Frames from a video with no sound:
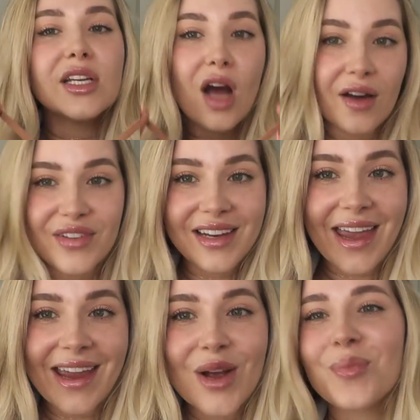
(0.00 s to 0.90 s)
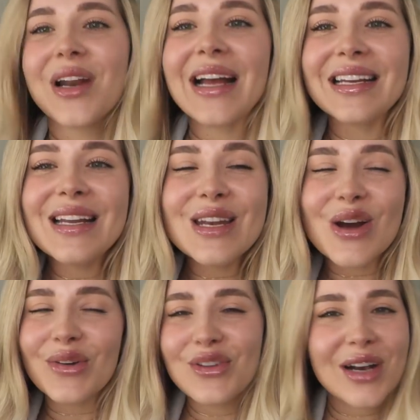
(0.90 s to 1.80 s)
it coffee cake, but I didn't
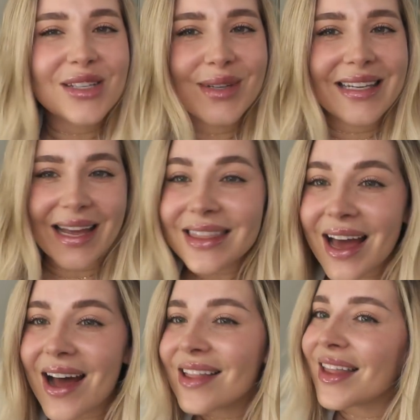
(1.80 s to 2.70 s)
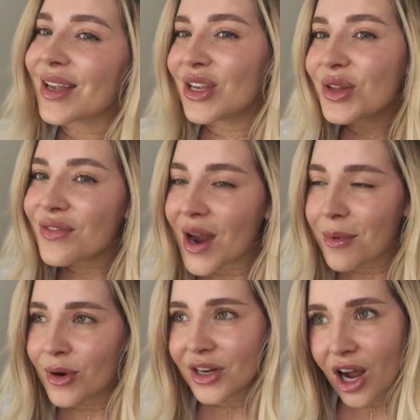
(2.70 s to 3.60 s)
know if you guys would get that. Like, you know the
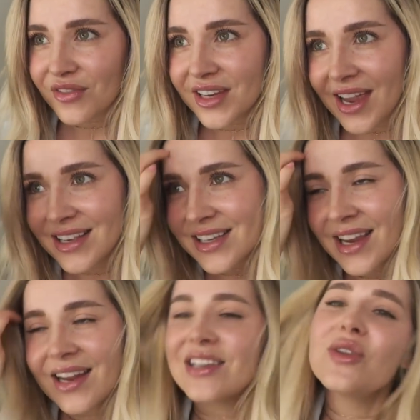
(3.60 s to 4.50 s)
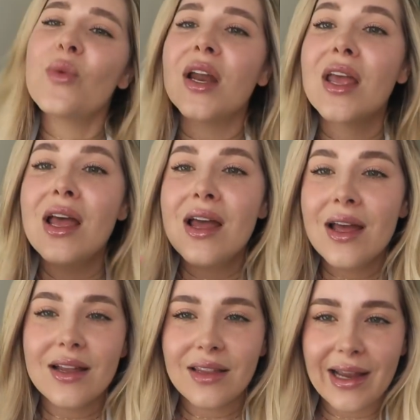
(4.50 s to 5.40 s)
Fiber One coffee cakes I eat? I didn't want,
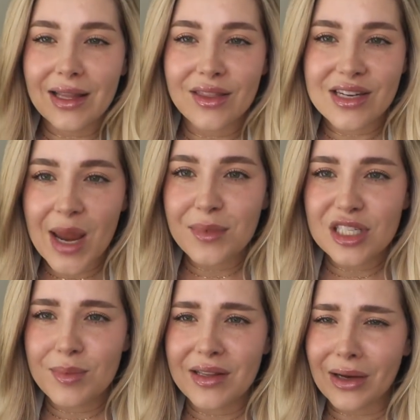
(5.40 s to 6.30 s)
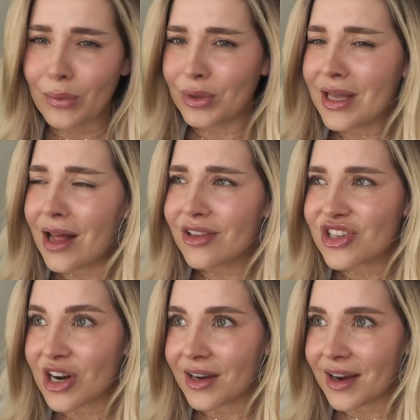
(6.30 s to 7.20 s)
like, the names to be like, what the hell is
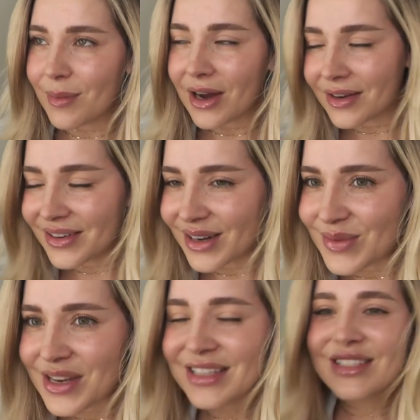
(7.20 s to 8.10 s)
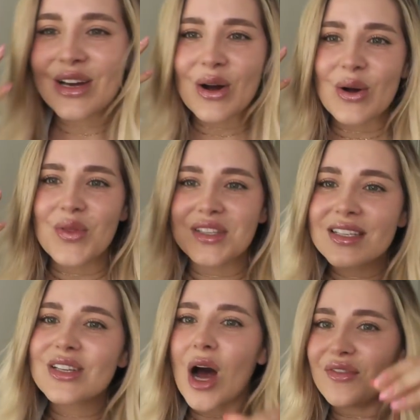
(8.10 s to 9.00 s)
she talking about? You know what I mean? So this
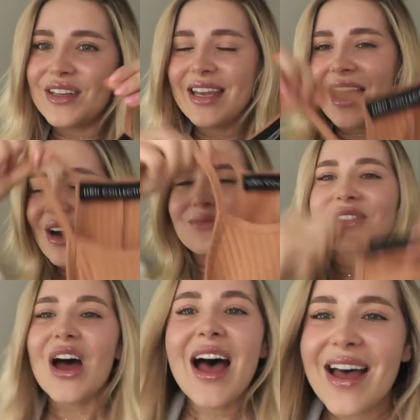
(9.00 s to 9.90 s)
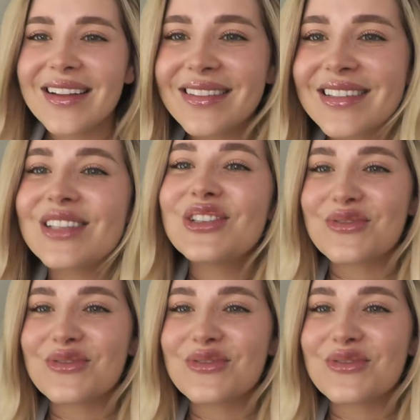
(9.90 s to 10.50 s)
is coffee cake. Ah! This is